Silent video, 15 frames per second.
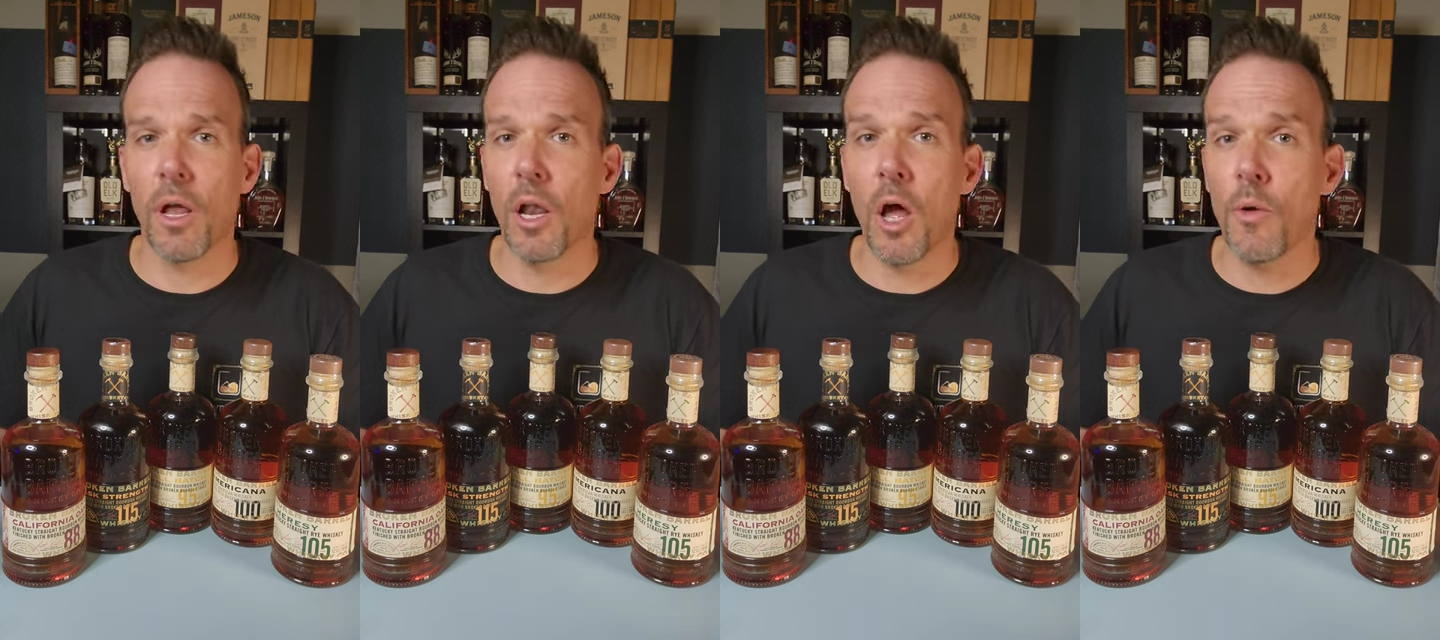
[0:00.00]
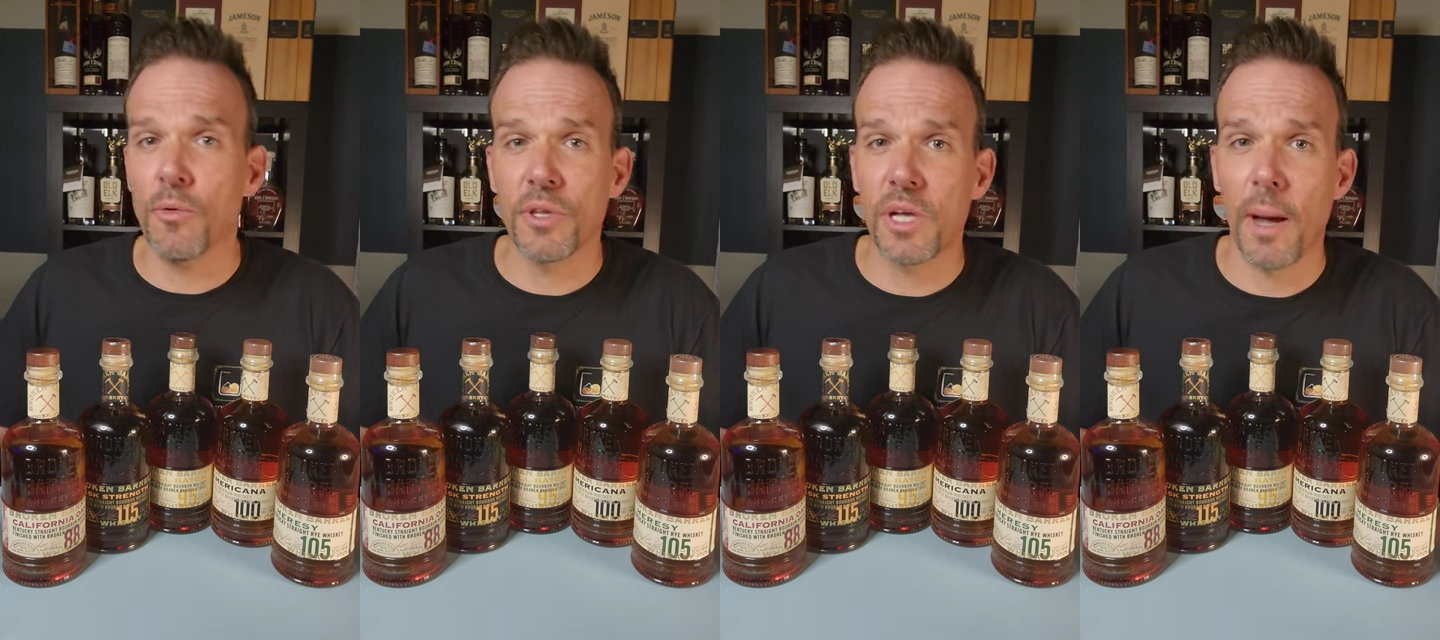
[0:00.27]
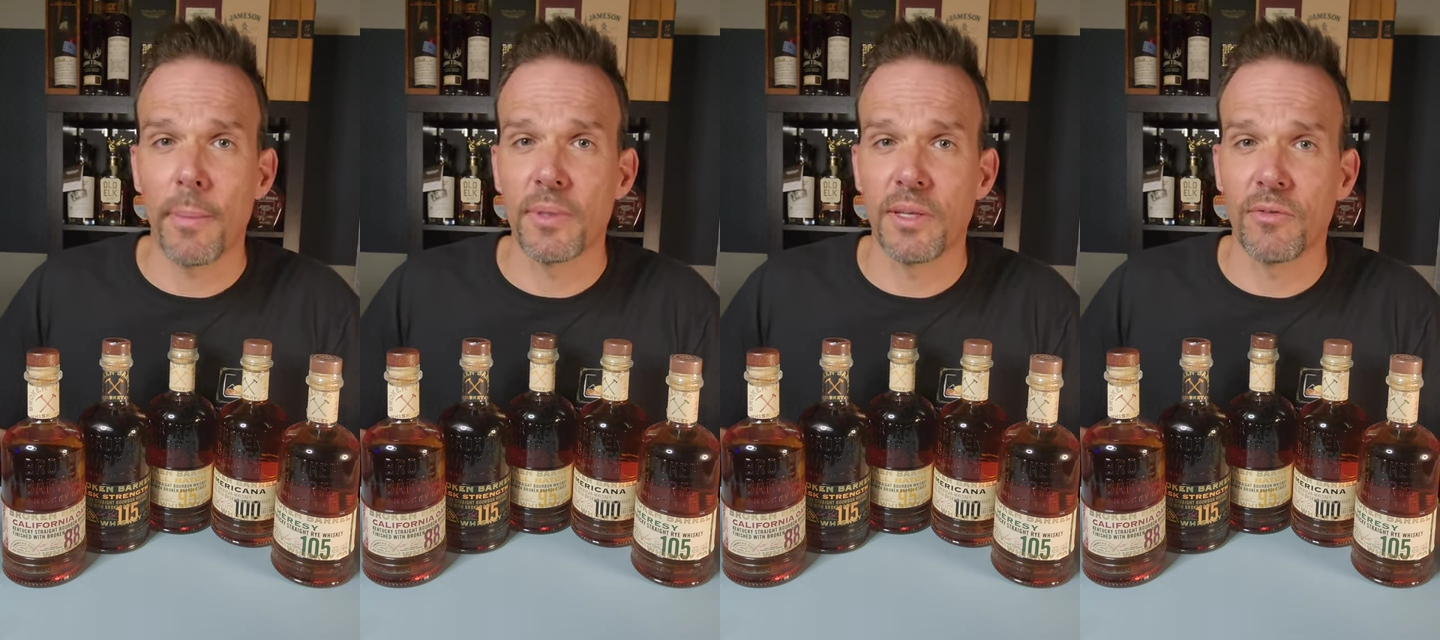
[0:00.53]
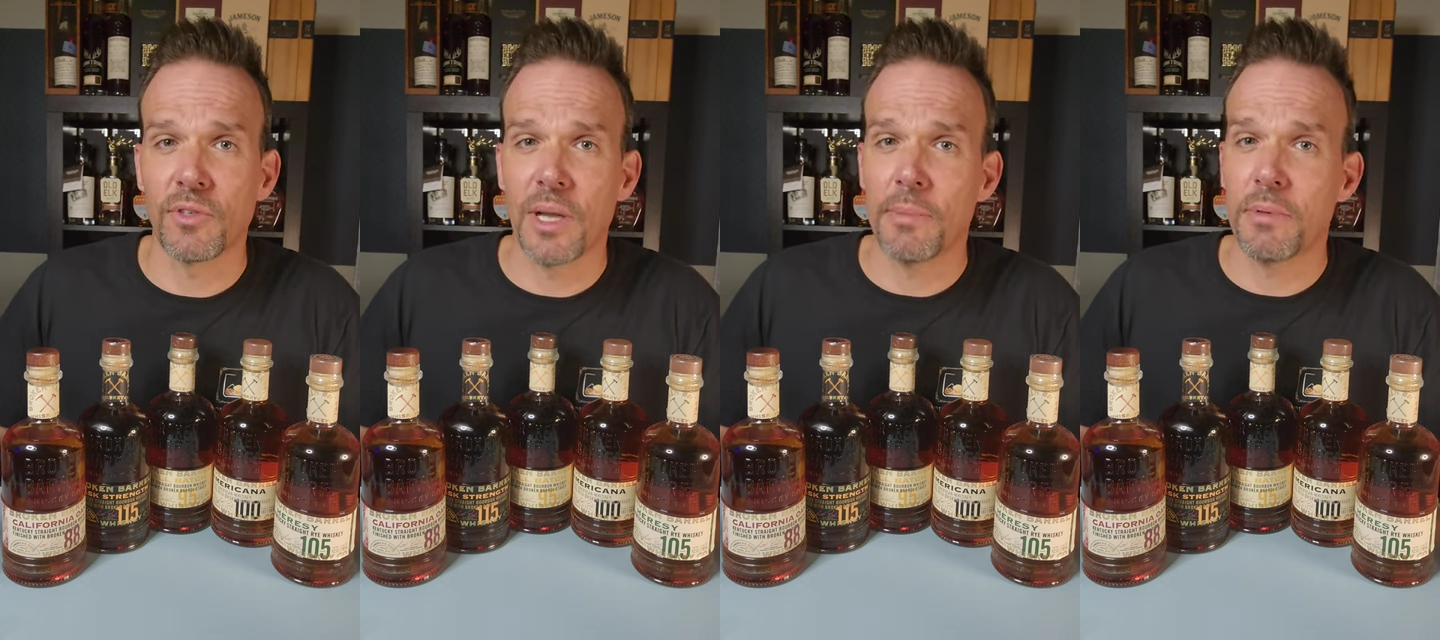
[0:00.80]
along with a couple
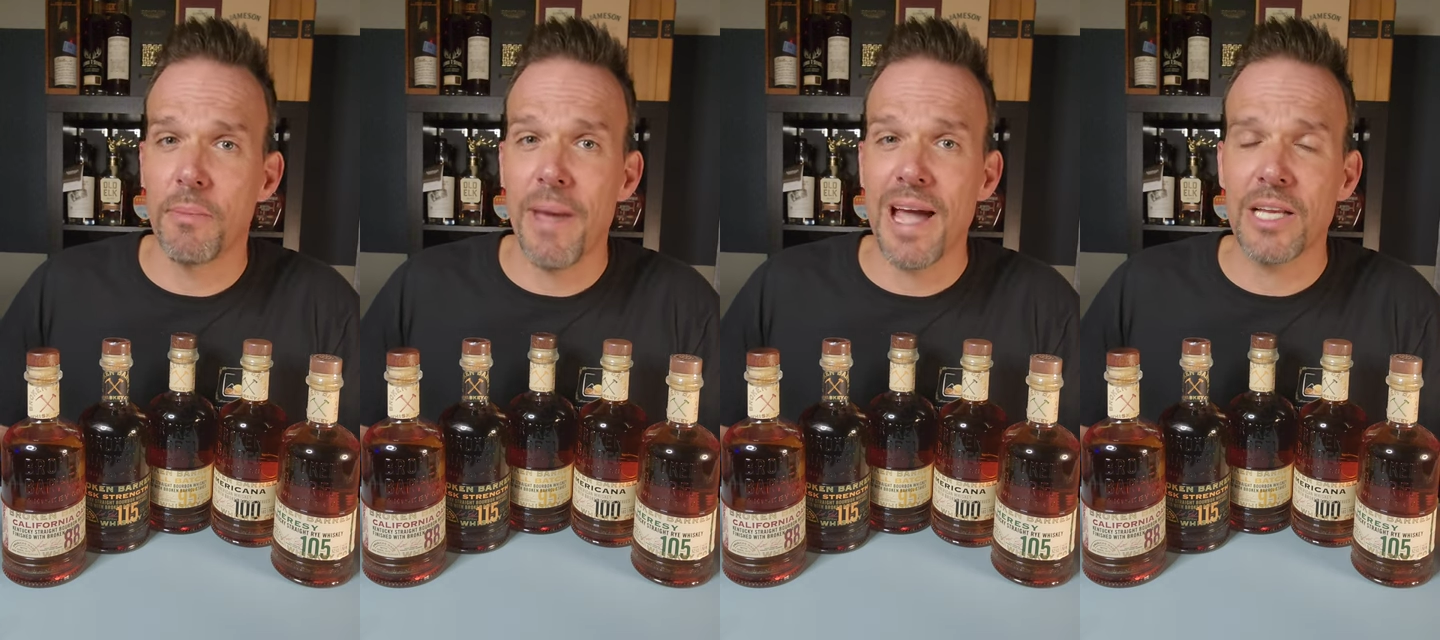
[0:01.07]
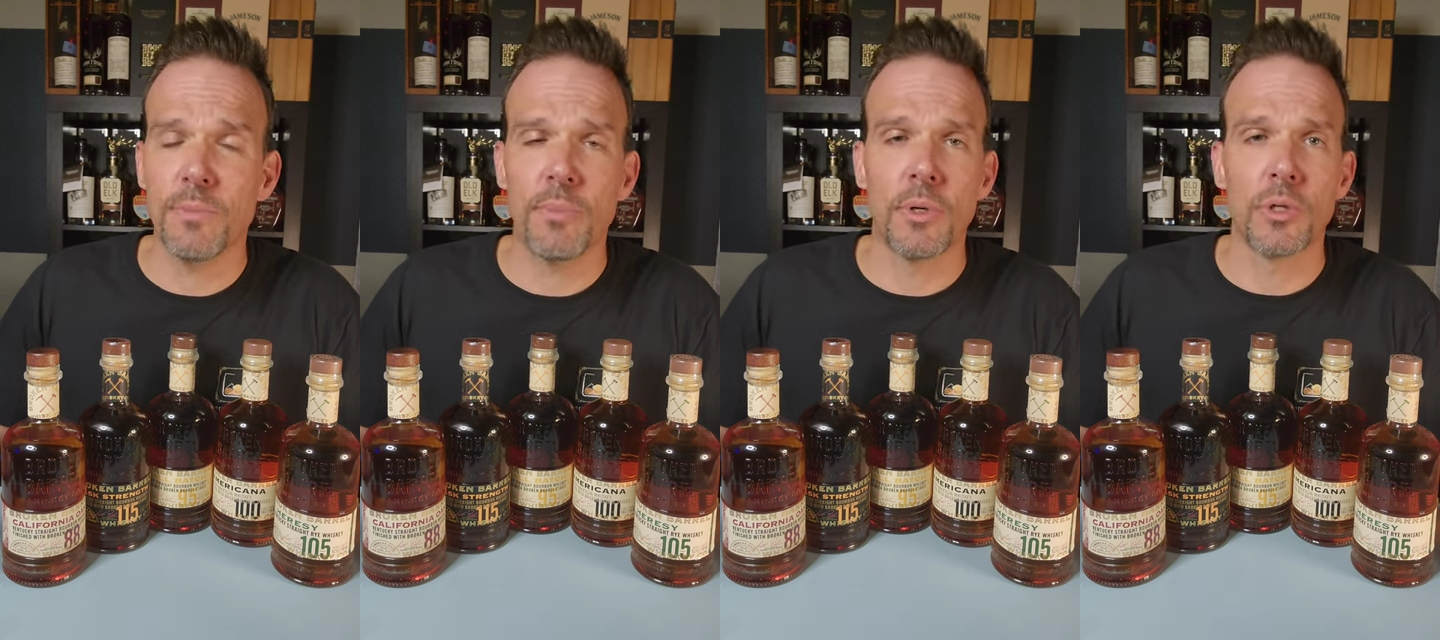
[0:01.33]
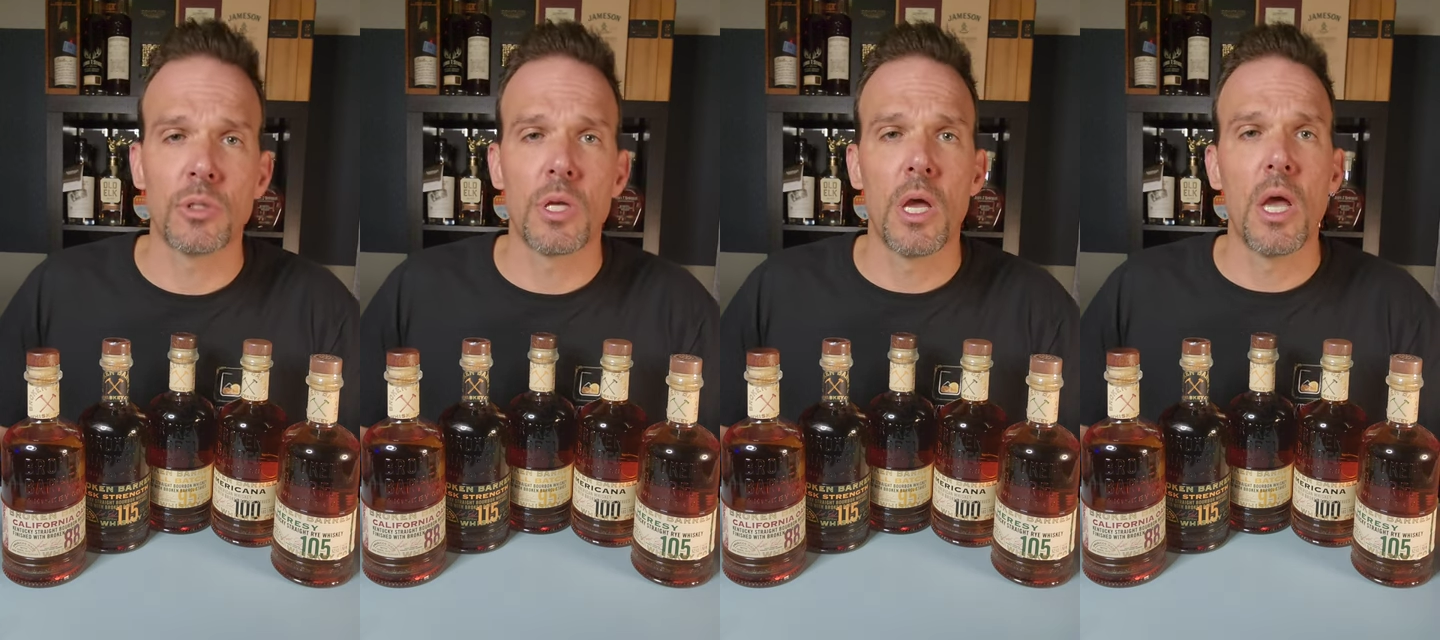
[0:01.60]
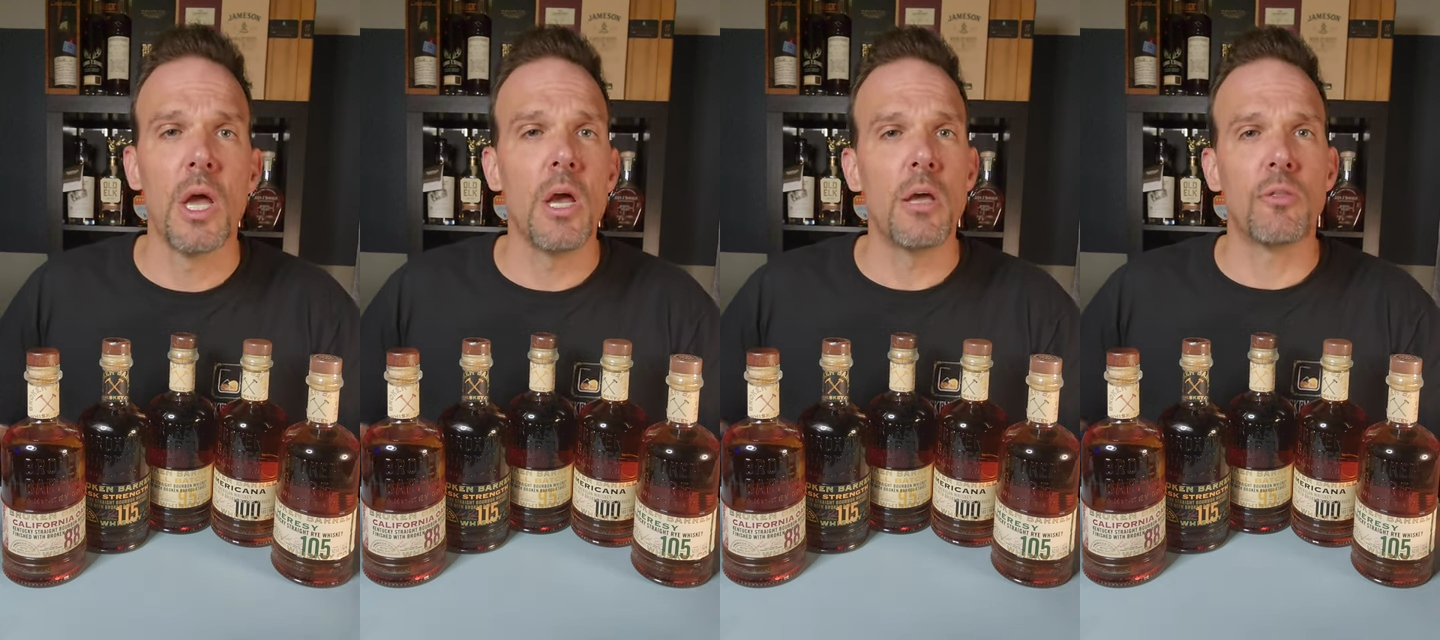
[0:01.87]
different types of mash bills.
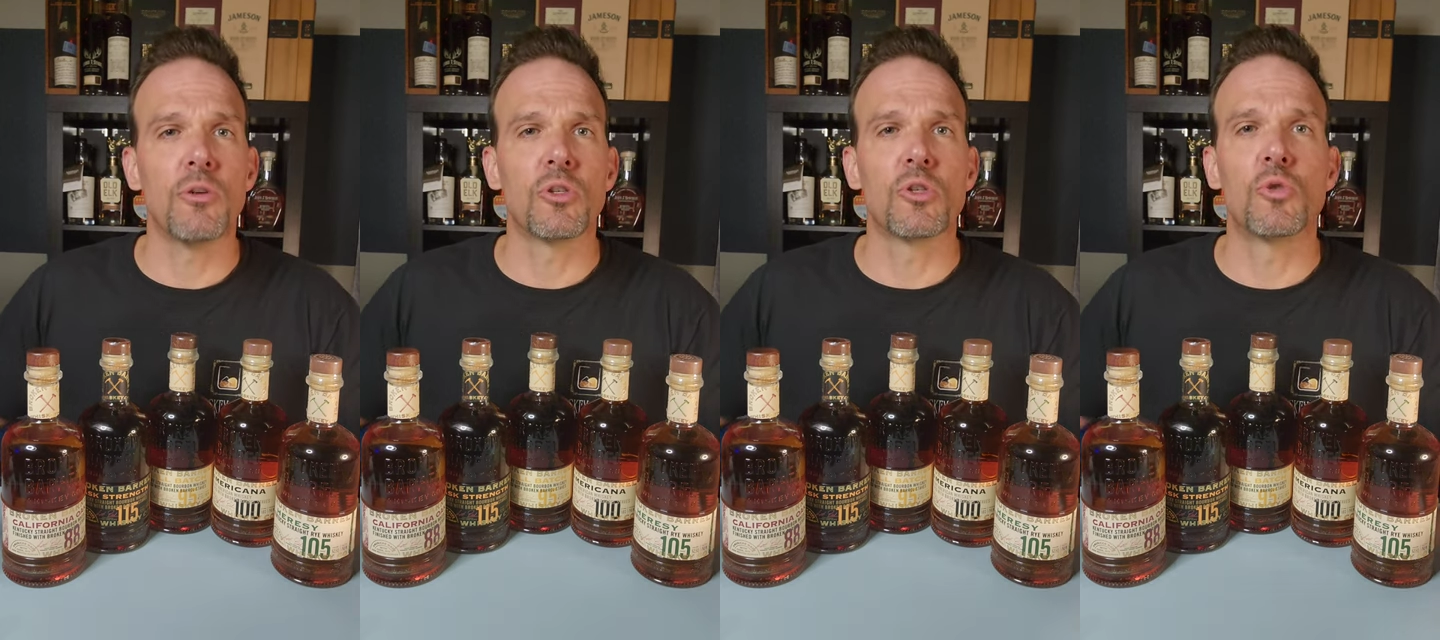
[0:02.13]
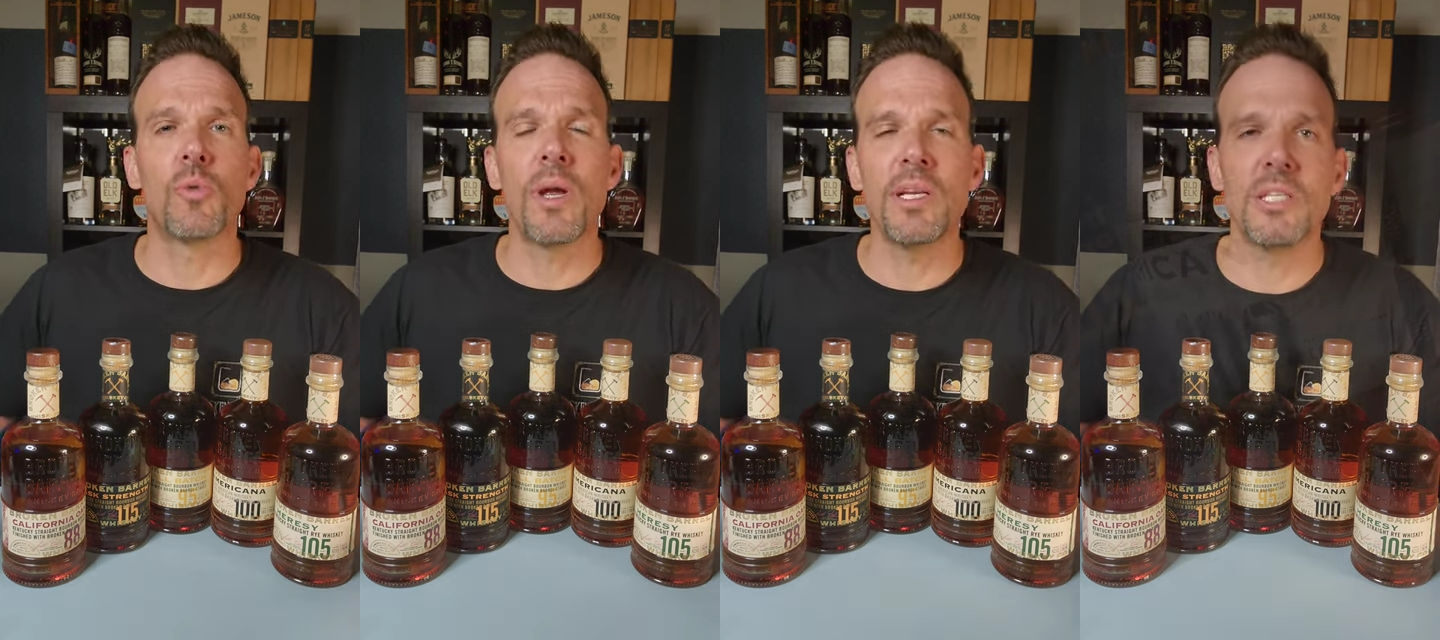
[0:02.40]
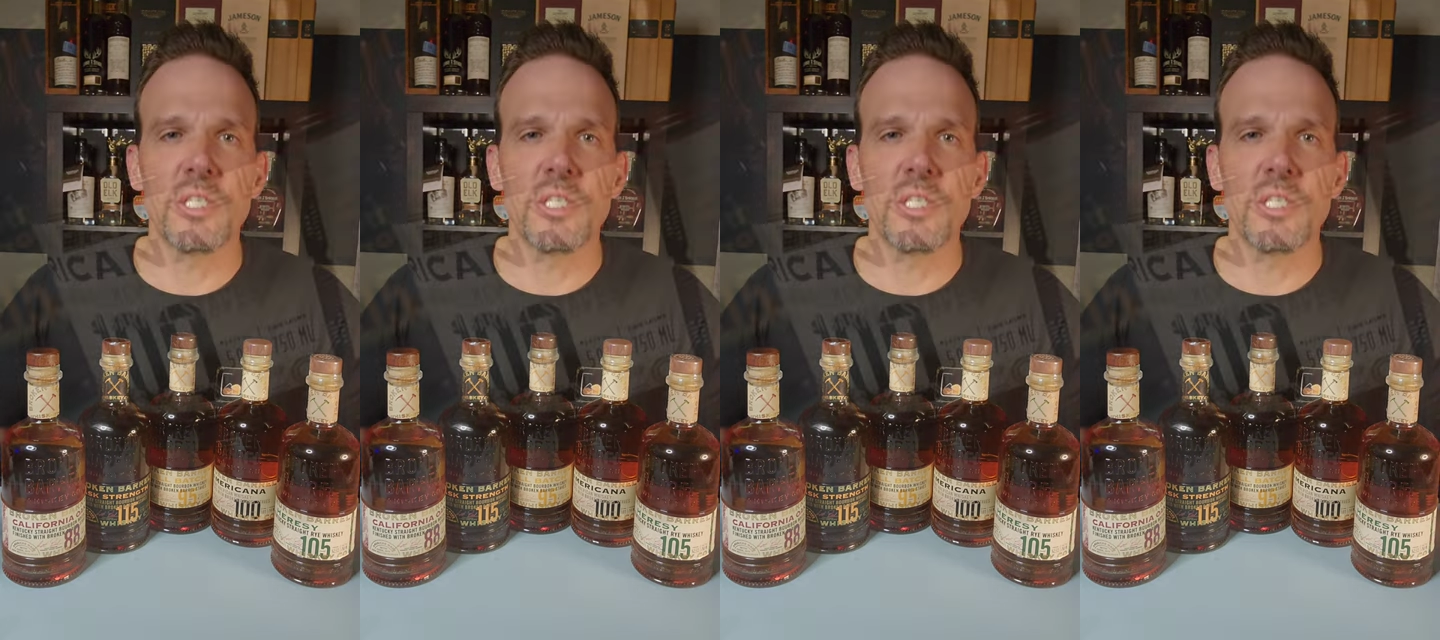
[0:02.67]
There's great